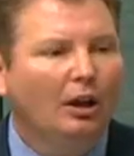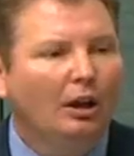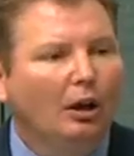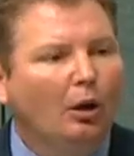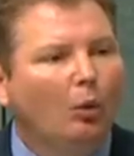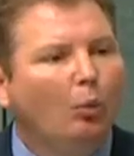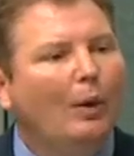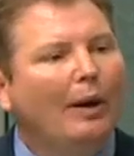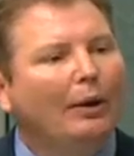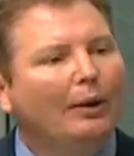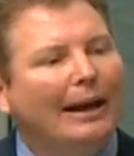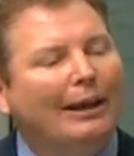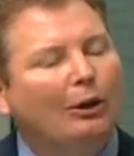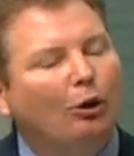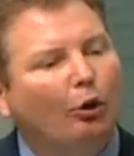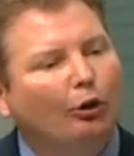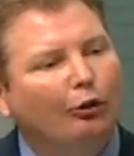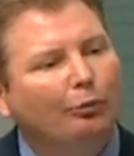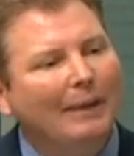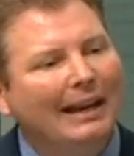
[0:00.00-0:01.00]
where a
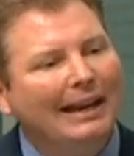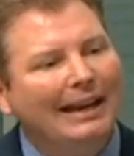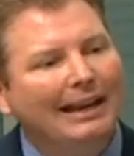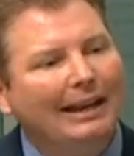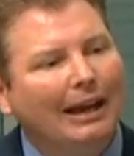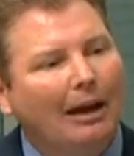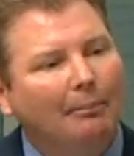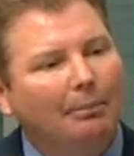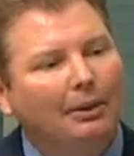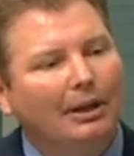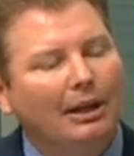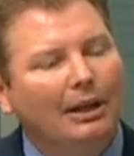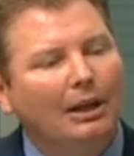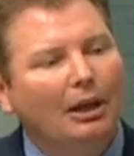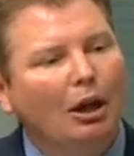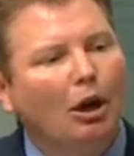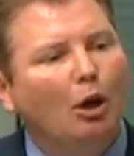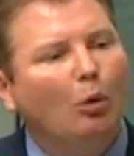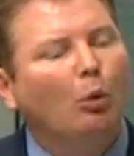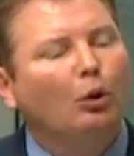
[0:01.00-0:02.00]
cosmetic company
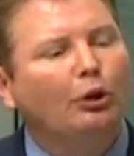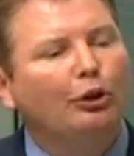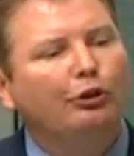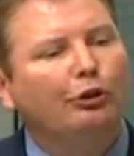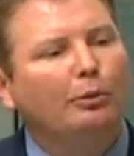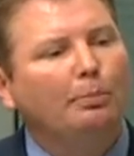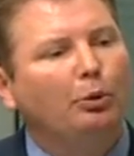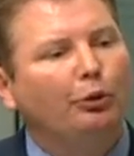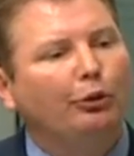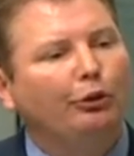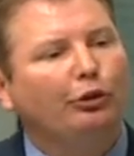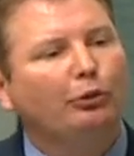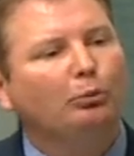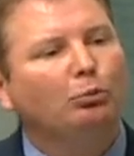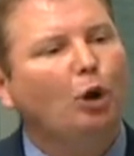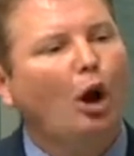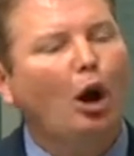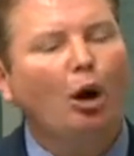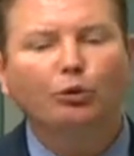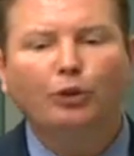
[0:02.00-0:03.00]
wanted to put some
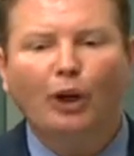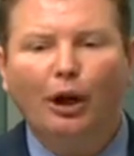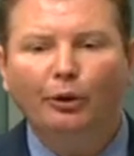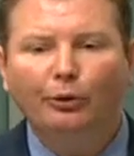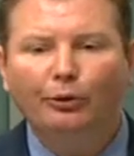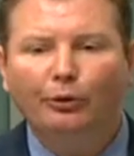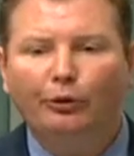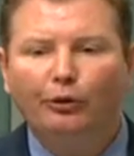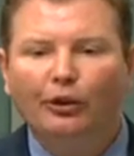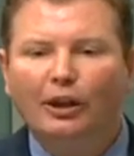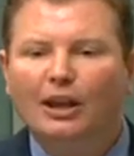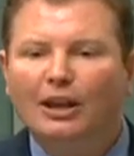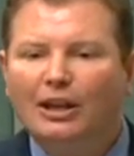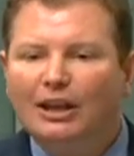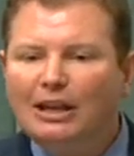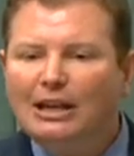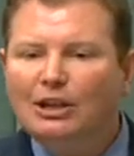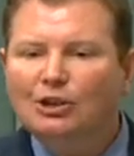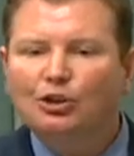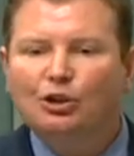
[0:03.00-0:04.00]
rolled oats
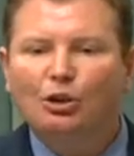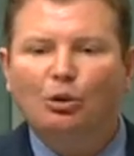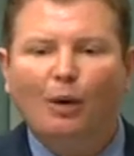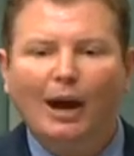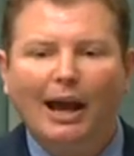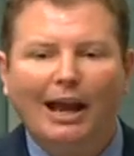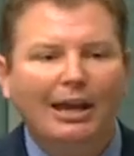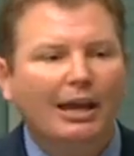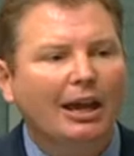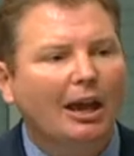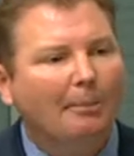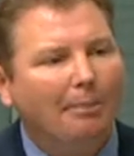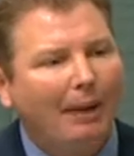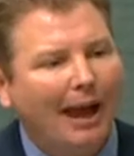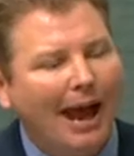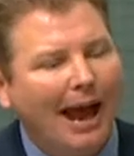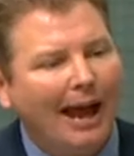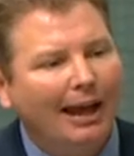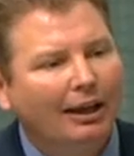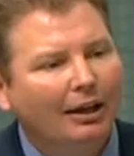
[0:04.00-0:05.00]
into a
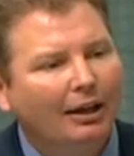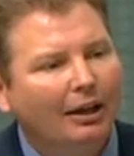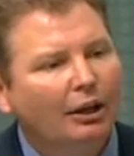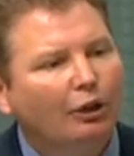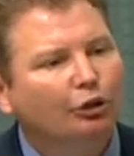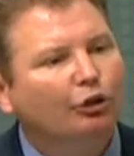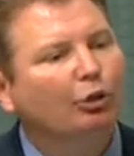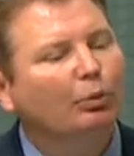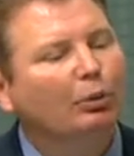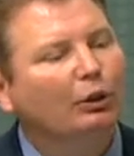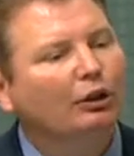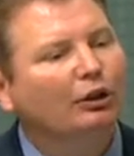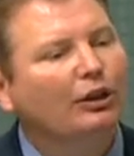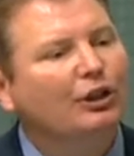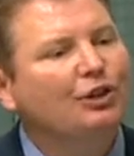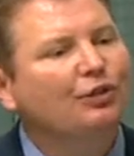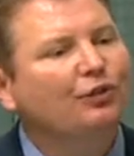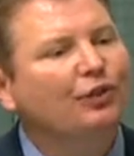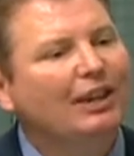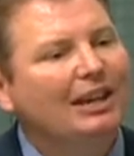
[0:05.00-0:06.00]
pack to
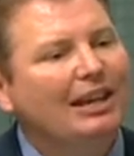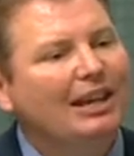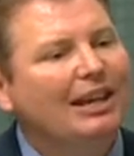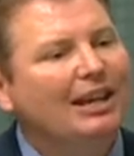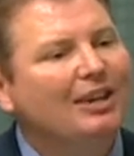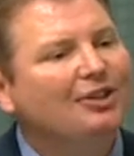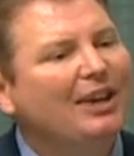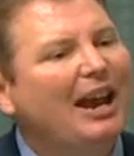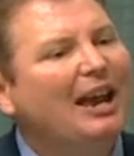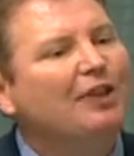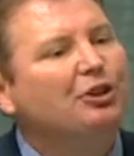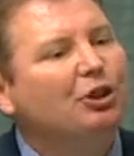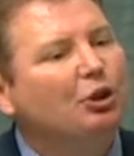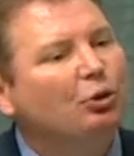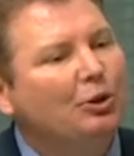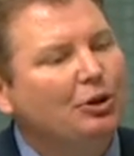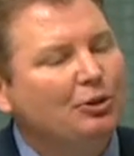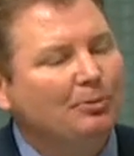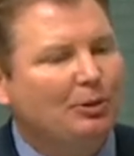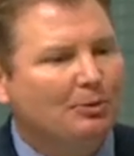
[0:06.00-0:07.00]
release for kids as a
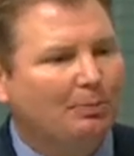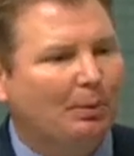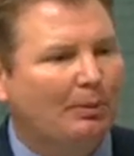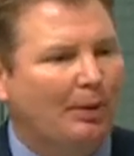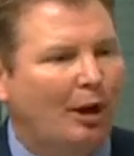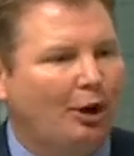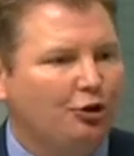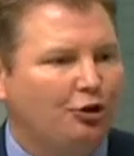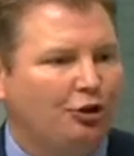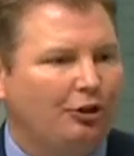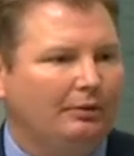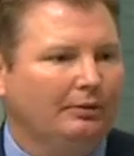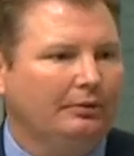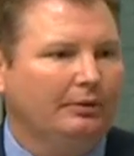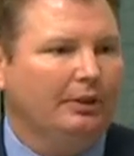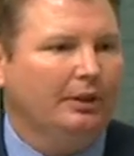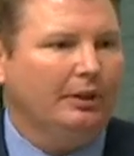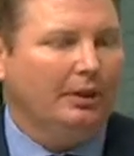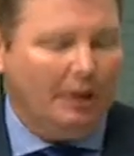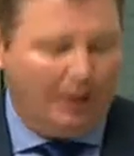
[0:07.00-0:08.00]
Christmas promotion.
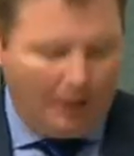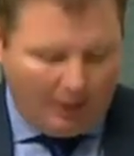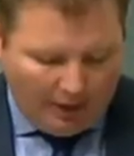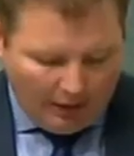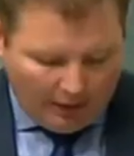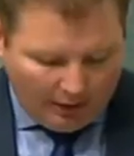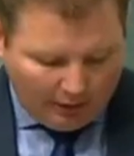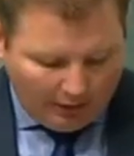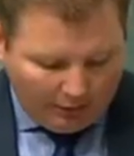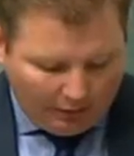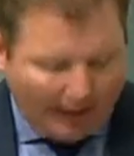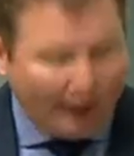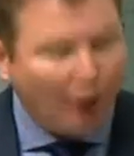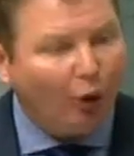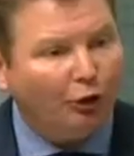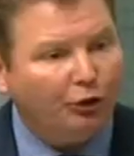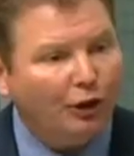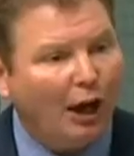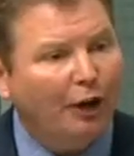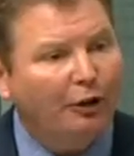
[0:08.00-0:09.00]
They
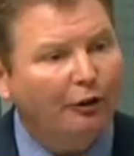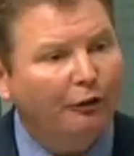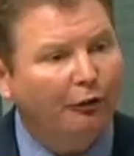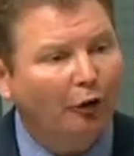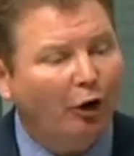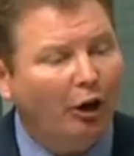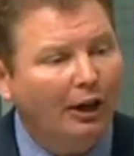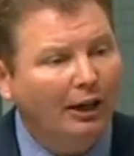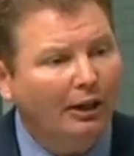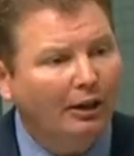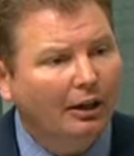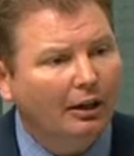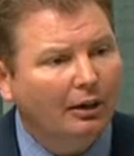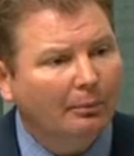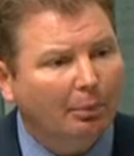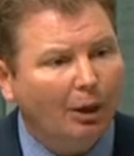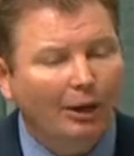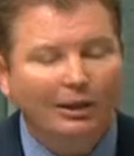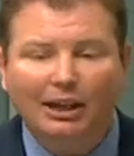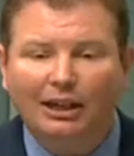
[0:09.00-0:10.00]
got notified
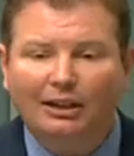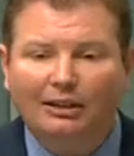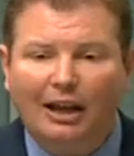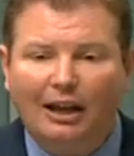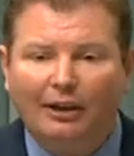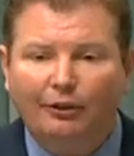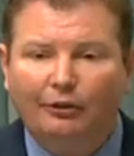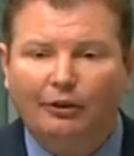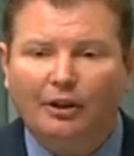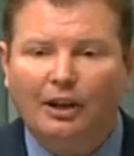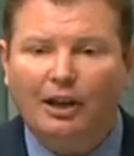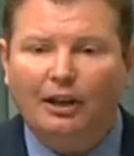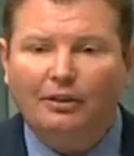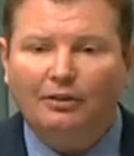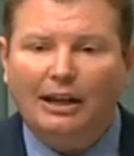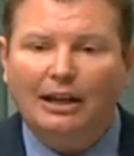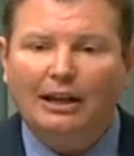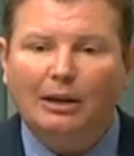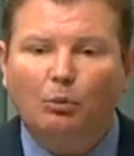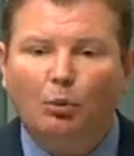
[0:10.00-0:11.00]
by NICNAS
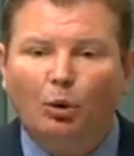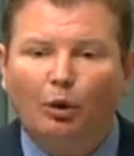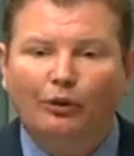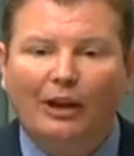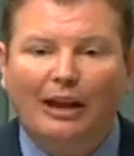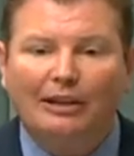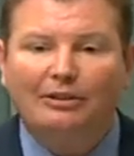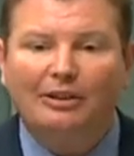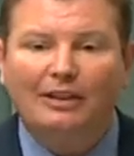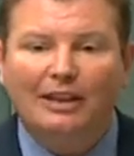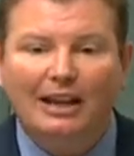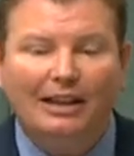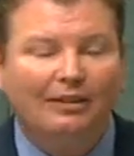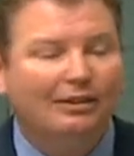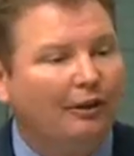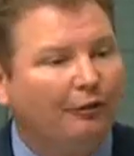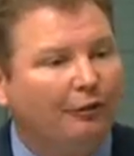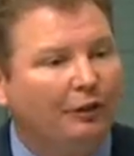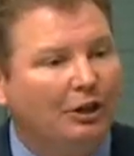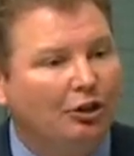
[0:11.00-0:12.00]
that it was, under their
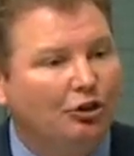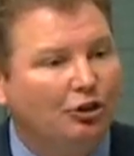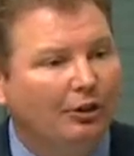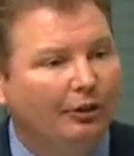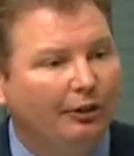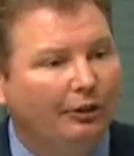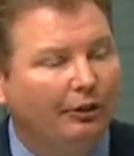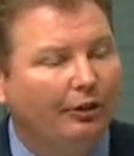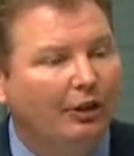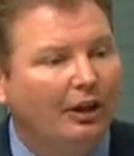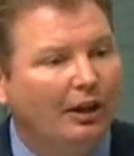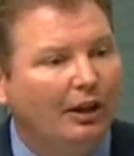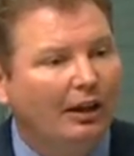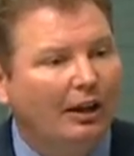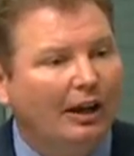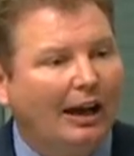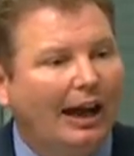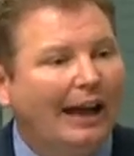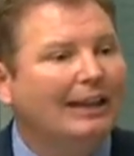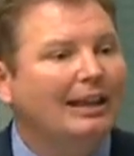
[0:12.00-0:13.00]
definitions,
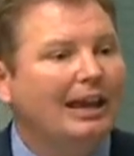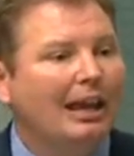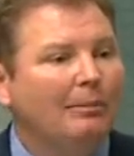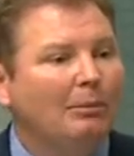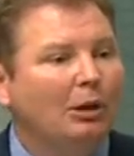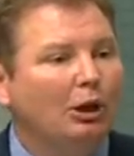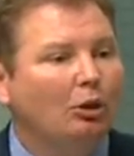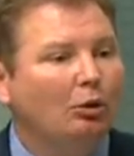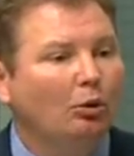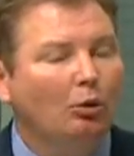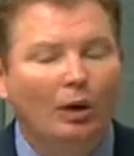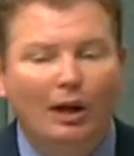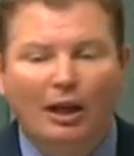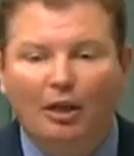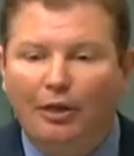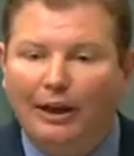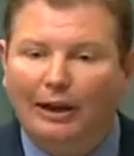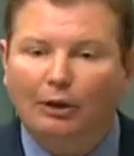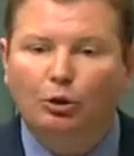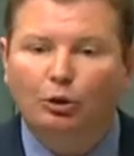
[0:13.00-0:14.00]
a chemical
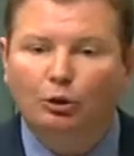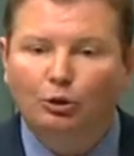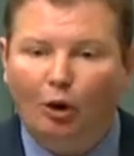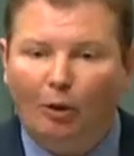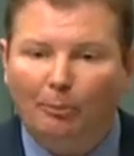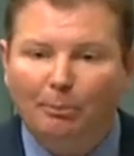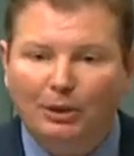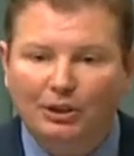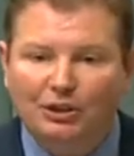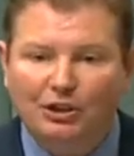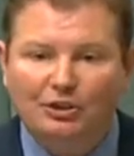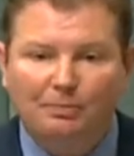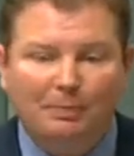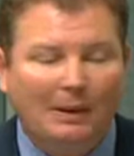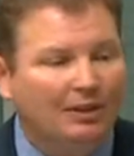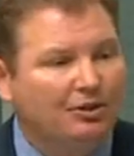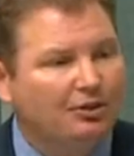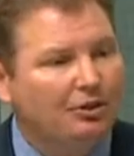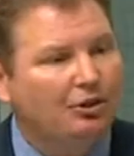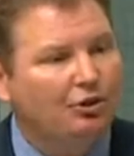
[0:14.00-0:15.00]
that could not be
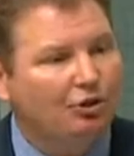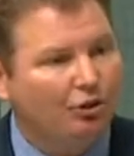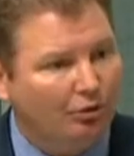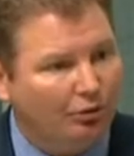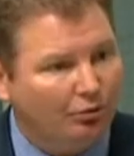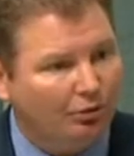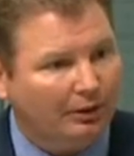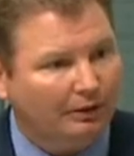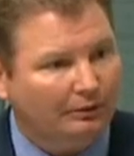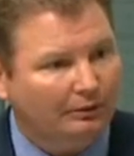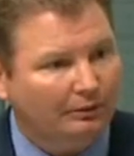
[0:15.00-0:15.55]
dispensed to children.